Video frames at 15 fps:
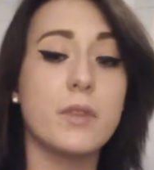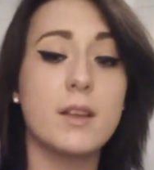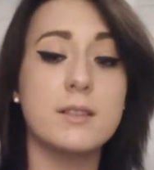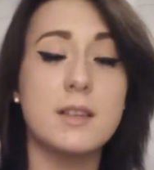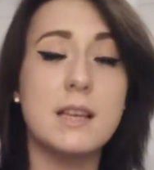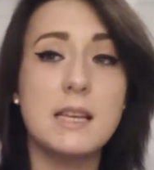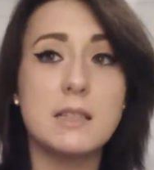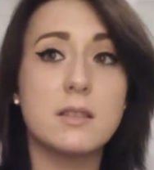
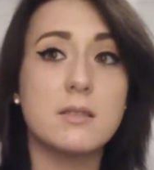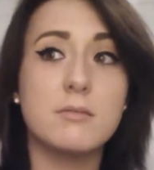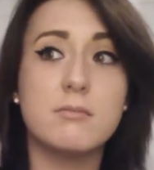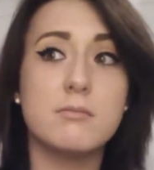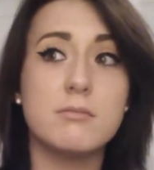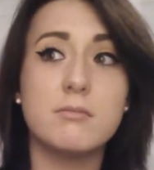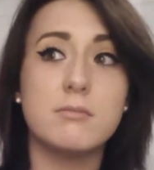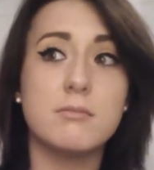So
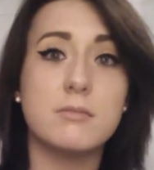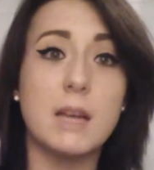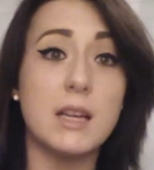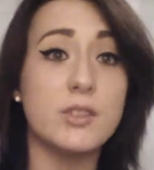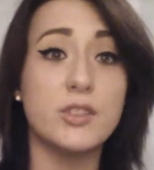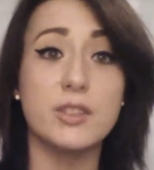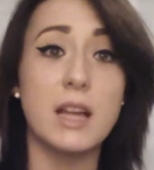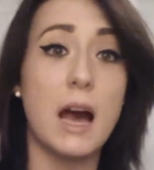
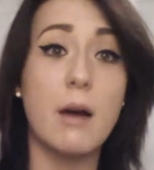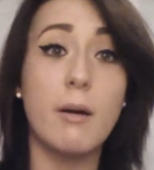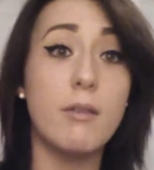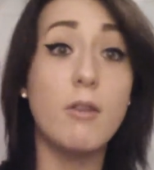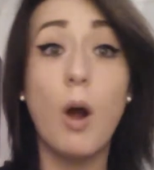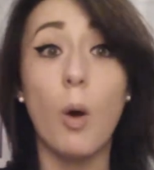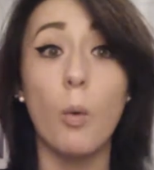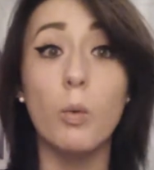that's just how I
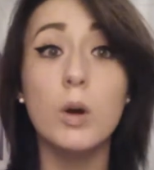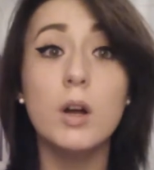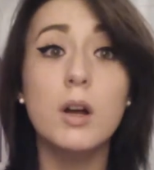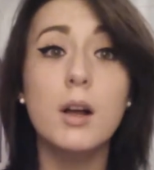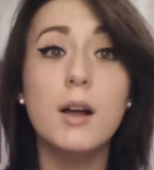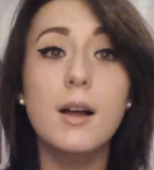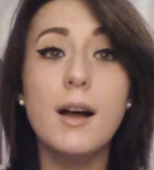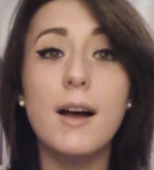roll.
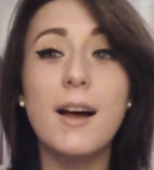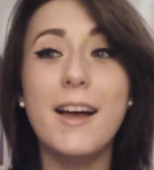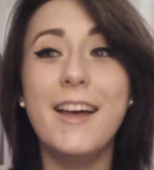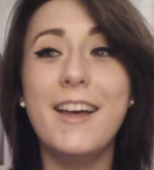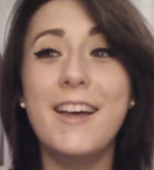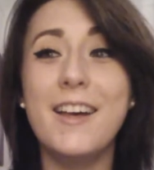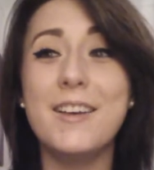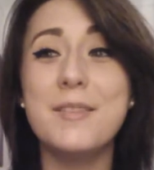
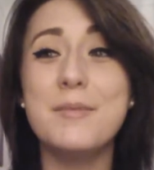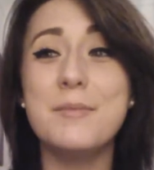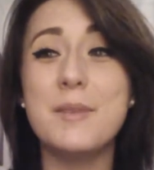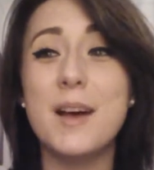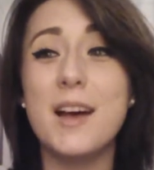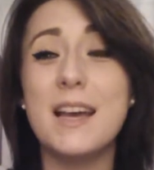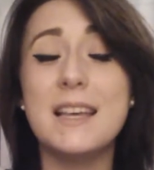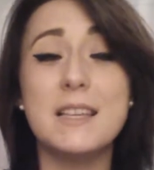
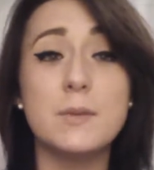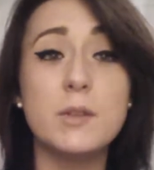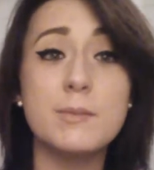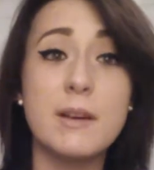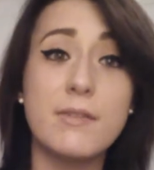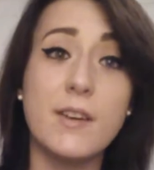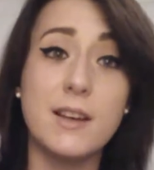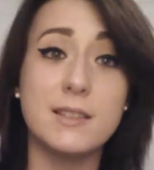But this was
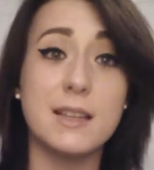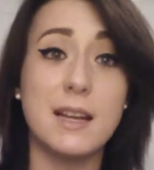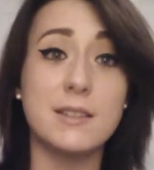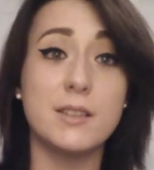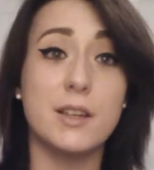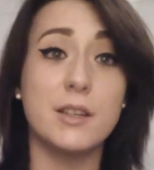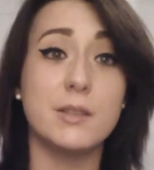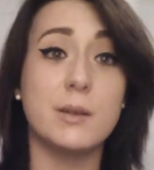my first
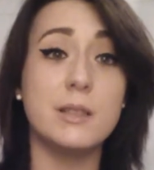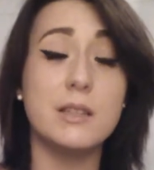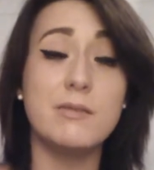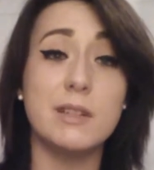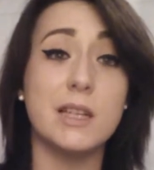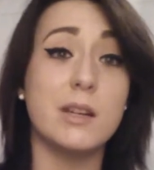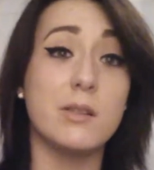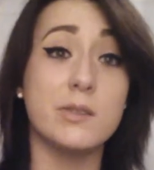tattoo, so I didn't
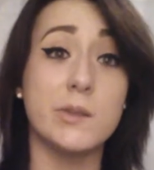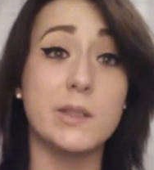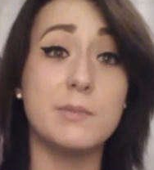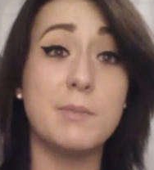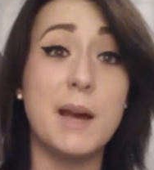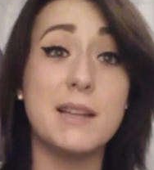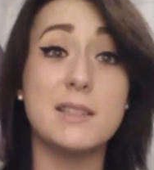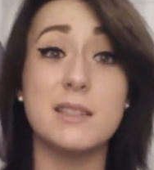really know what to
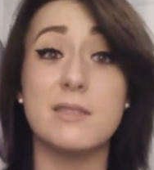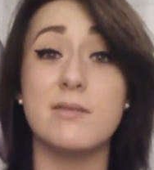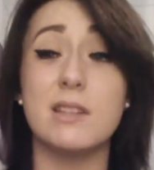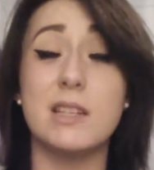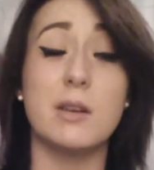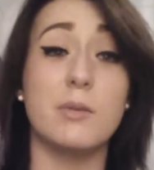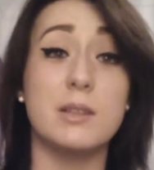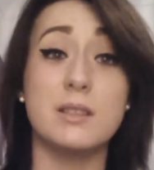expect. I didn't
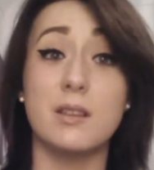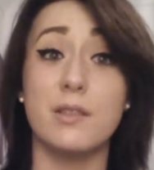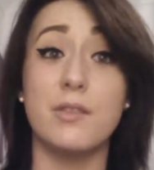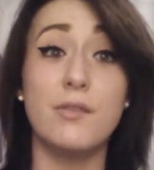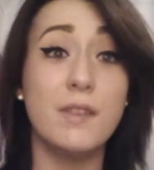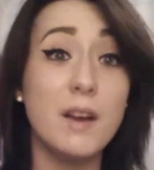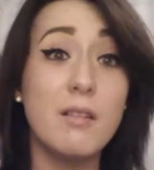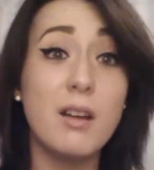really know what it's going to
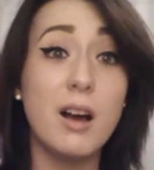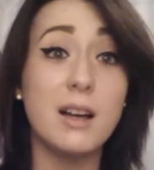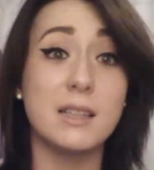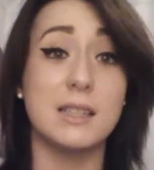feel like.